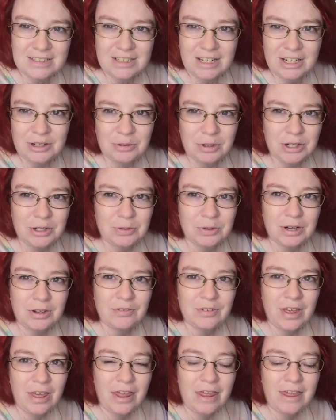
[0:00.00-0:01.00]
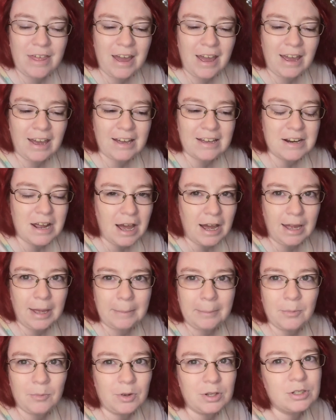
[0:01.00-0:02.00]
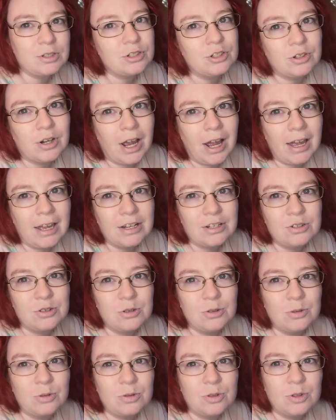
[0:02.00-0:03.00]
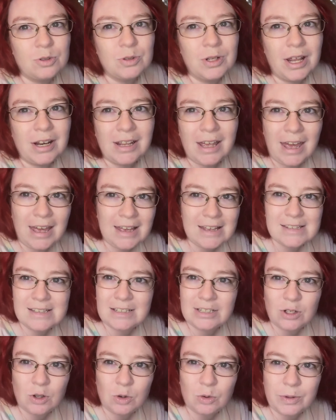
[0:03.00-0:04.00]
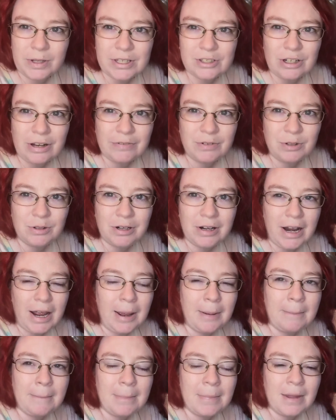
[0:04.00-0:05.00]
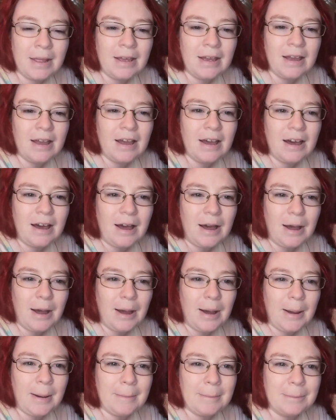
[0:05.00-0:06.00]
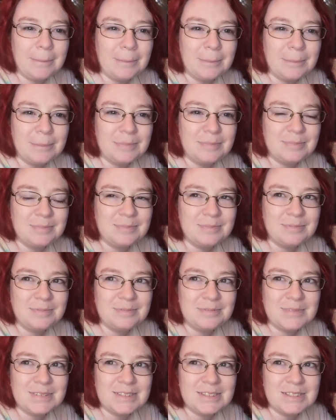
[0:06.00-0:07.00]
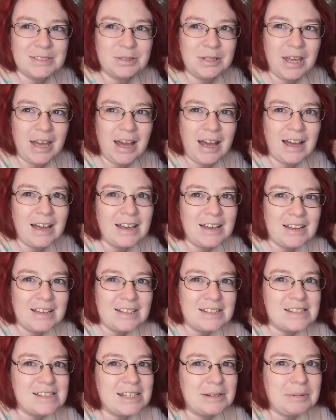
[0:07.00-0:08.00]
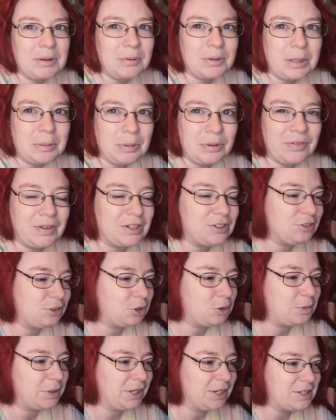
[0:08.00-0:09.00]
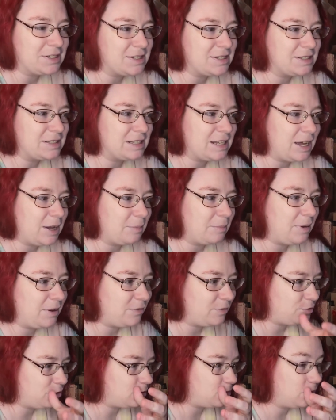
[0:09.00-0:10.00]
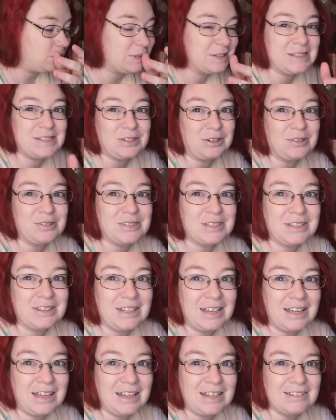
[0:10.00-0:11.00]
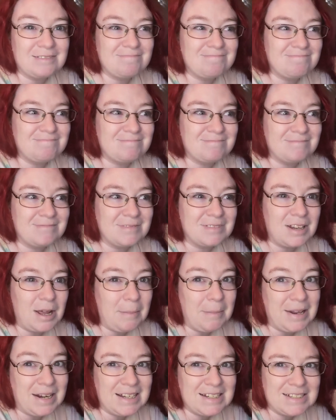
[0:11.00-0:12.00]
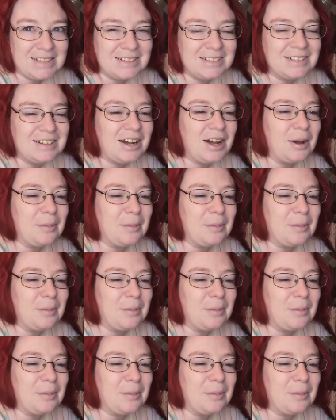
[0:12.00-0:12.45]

January 25th, and I am going to try to do 10k's in cold wings chapter today. So yeah, this is going to be a really brief intro because my first sprint starts in like a minute.